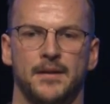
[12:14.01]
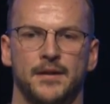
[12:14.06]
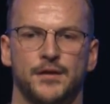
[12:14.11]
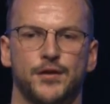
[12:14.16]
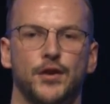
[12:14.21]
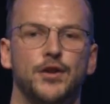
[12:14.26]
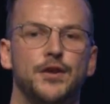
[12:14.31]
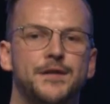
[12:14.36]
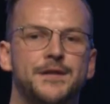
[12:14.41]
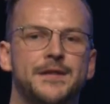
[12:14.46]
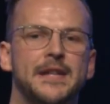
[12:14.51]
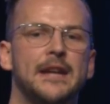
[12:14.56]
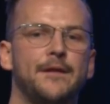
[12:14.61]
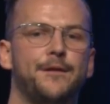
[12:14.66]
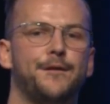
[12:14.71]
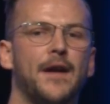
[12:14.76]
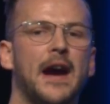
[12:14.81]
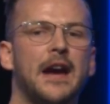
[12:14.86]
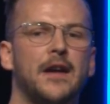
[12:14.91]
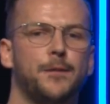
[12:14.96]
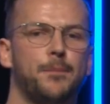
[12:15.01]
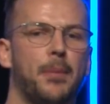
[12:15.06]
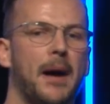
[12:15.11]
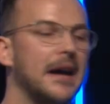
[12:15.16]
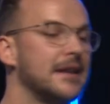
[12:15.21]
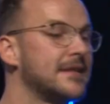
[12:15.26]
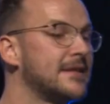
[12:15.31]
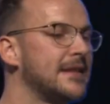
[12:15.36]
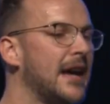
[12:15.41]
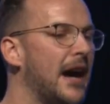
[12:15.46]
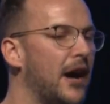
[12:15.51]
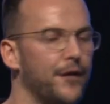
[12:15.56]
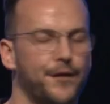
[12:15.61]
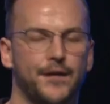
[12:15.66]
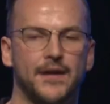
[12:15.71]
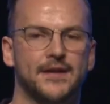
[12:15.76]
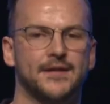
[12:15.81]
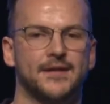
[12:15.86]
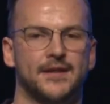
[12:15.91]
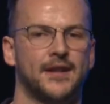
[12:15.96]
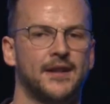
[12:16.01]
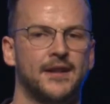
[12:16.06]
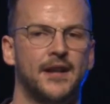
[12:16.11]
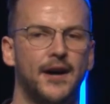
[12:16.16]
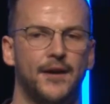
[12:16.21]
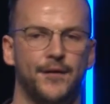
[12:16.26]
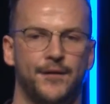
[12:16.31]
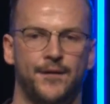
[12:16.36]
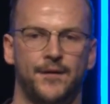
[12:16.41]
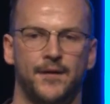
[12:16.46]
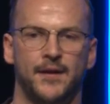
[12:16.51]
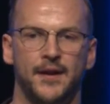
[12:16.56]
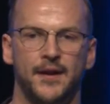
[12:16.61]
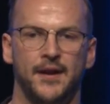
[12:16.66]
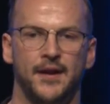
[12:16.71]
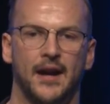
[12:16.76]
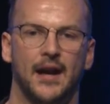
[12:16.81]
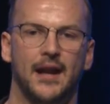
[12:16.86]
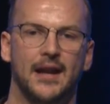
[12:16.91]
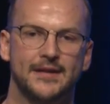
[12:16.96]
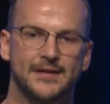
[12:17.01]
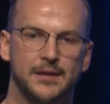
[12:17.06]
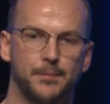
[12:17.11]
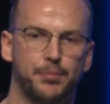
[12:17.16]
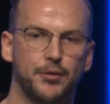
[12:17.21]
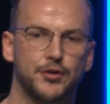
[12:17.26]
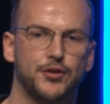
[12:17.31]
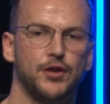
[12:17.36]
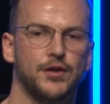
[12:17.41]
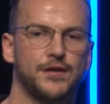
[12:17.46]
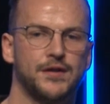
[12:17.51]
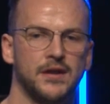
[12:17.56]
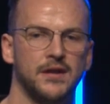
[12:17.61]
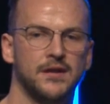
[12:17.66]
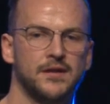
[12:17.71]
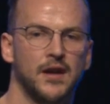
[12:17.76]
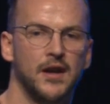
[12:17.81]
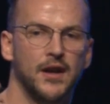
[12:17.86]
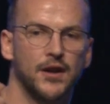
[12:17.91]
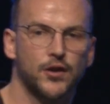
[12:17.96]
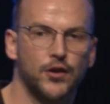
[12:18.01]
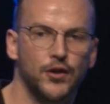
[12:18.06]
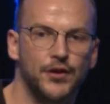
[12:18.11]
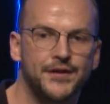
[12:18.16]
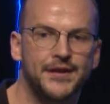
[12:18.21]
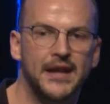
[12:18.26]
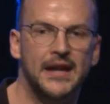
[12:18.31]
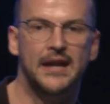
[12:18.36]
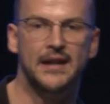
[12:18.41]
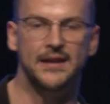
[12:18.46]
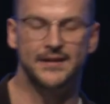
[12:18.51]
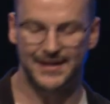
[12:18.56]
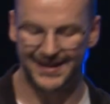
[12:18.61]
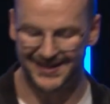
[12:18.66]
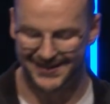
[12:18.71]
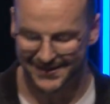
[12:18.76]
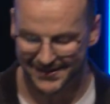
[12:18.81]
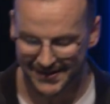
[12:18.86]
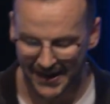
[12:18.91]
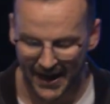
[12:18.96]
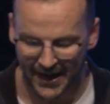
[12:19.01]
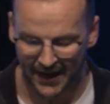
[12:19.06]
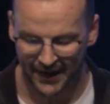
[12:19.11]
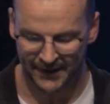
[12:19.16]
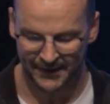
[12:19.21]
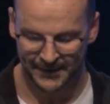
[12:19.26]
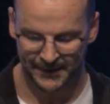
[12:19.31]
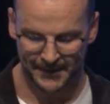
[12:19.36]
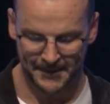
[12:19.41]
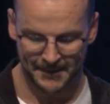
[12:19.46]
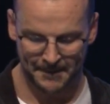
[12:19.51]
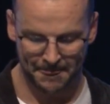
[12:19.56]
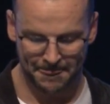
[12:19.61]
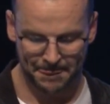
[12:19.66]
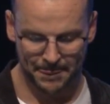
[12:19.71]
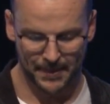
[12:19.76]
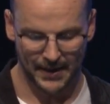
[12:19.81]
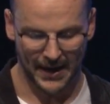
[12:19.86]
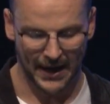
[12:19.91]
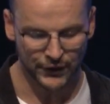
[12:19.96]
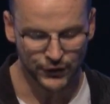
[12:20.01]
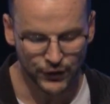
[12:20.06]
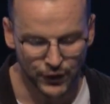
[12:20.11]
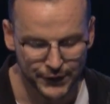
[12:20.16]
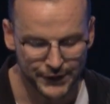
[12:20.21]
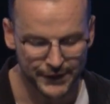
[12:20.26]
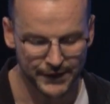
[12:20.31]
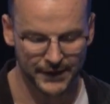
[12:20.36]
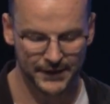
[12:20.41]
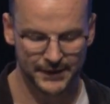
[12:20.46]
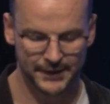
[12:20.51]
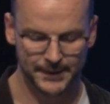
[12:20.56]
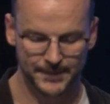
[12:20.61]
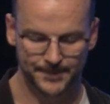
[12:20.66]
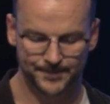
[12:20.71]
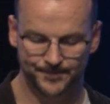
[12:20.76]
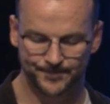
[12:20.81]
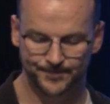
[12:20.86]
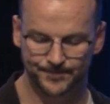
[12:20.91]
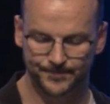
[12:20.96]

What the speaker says: So you see, faith by itself isn't enough. Unless it produces good deeds, it's dead and useless.